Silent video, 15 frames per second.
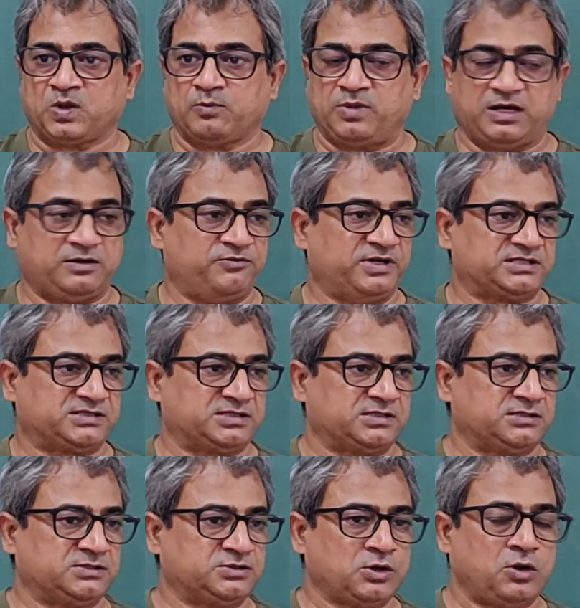blood
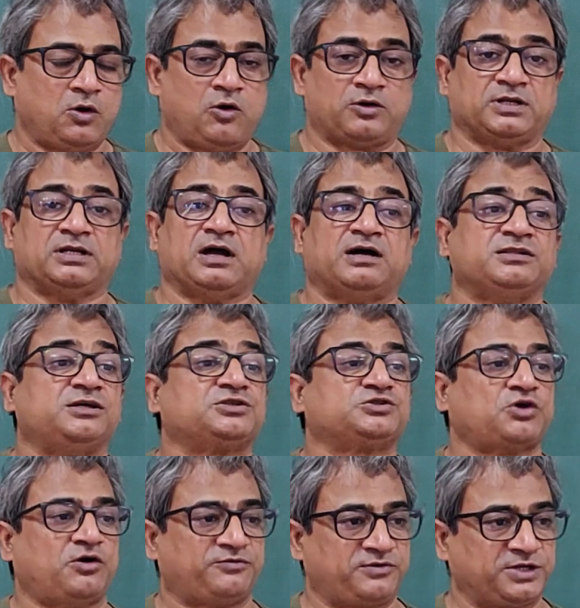vessels or in other
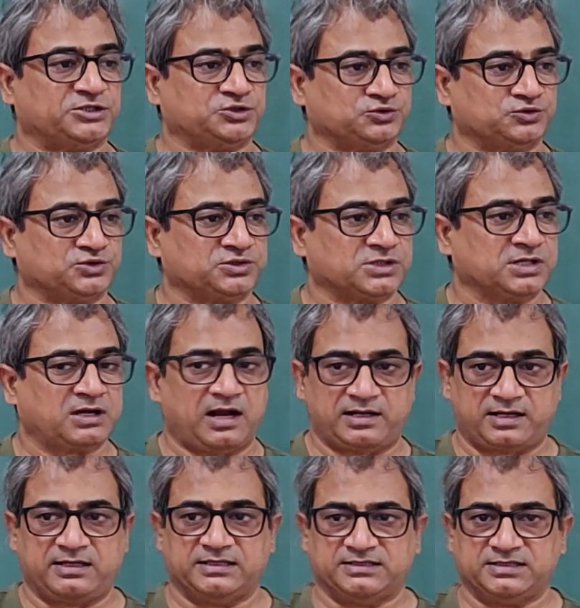soft tissues.
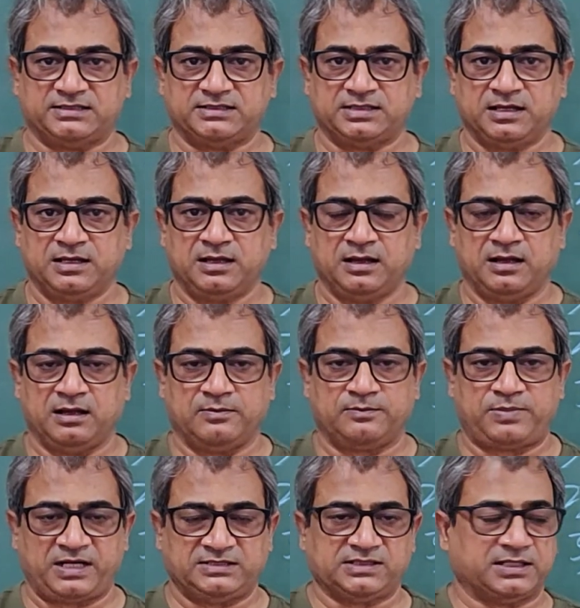Cartilage is
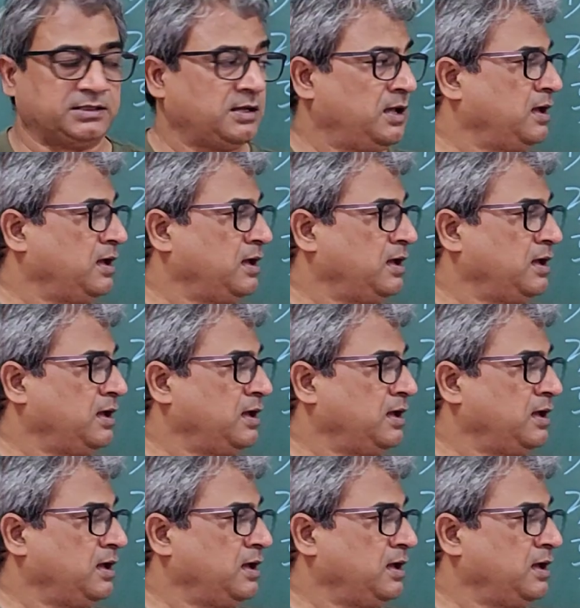present.